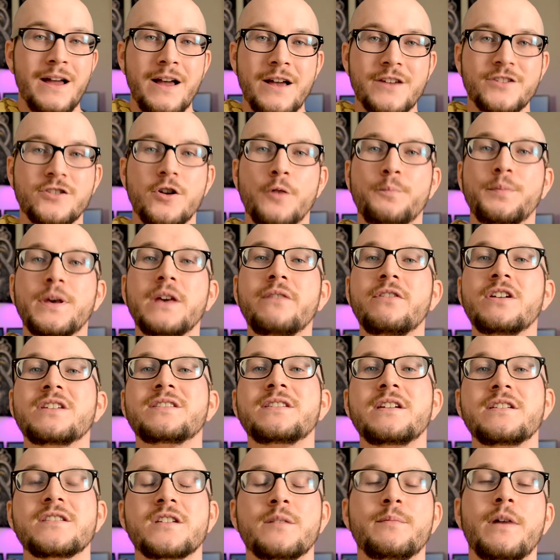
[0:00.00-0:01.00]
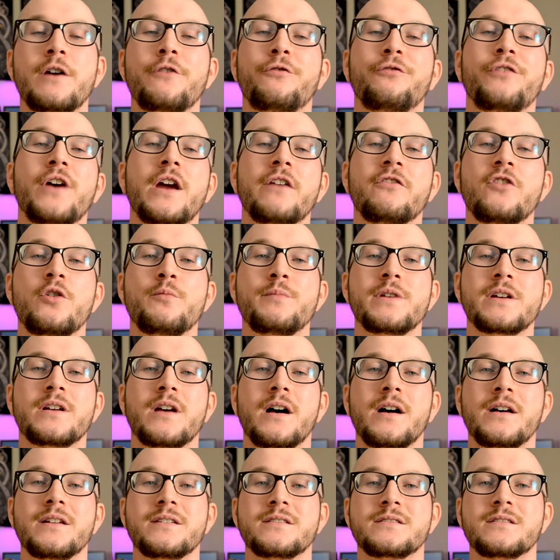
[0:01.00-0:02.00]
So PVCs are my favorite
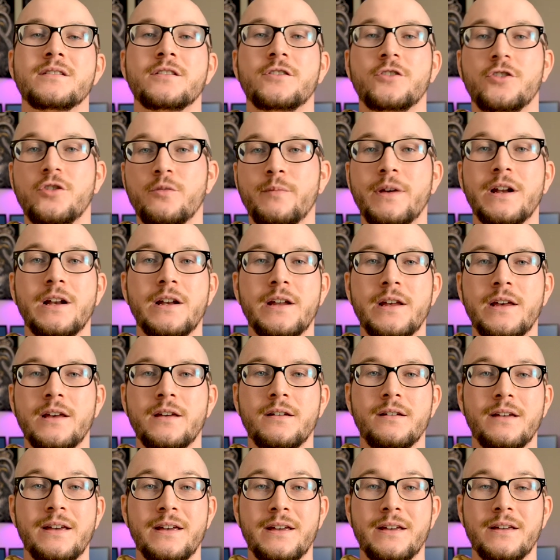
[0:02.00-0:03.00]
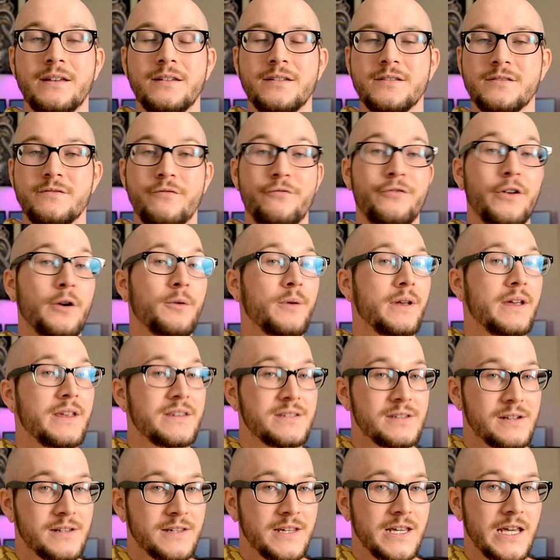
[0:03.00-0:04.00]
because humidity is very
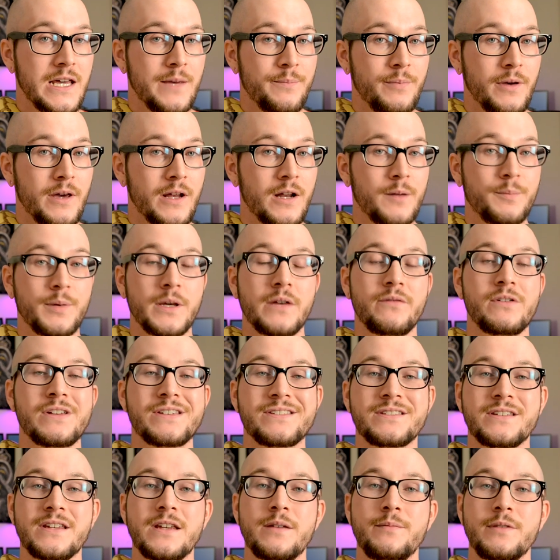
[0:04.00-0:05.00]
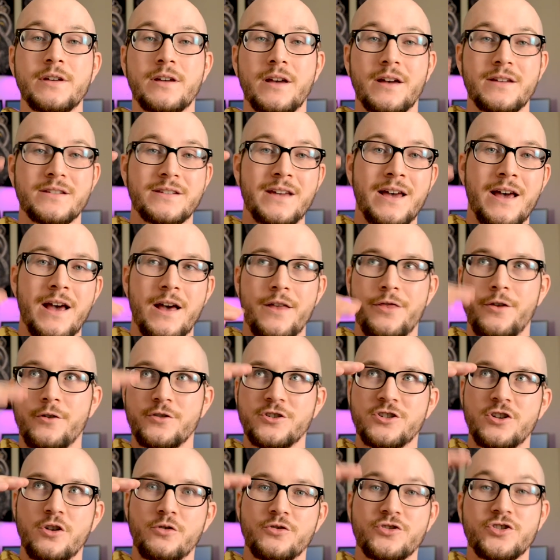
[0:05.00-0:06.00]
easy to keep in a PVC because
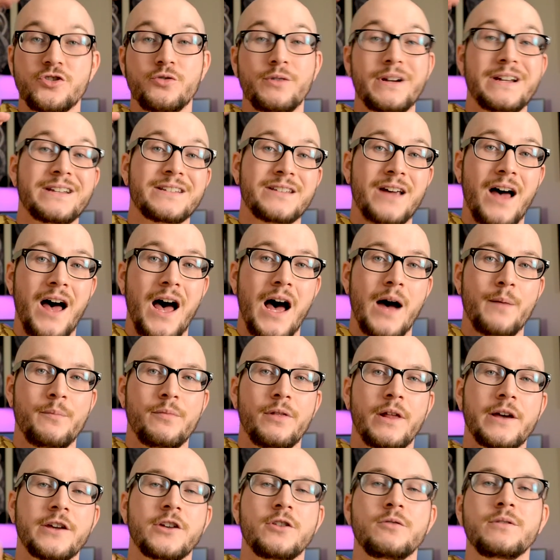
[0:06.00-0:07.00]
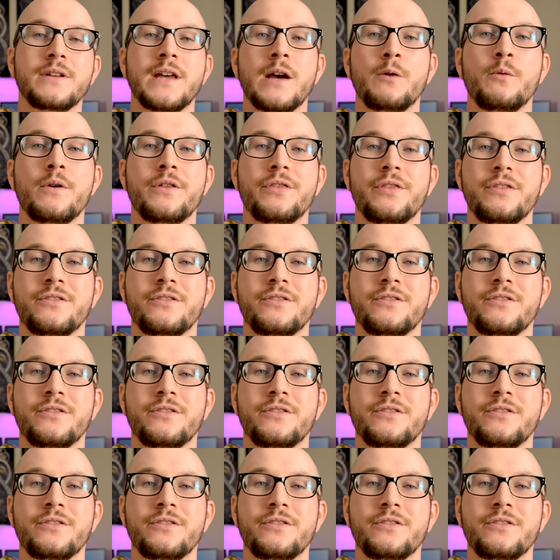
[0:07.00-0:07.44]
there's no screen top like you get with,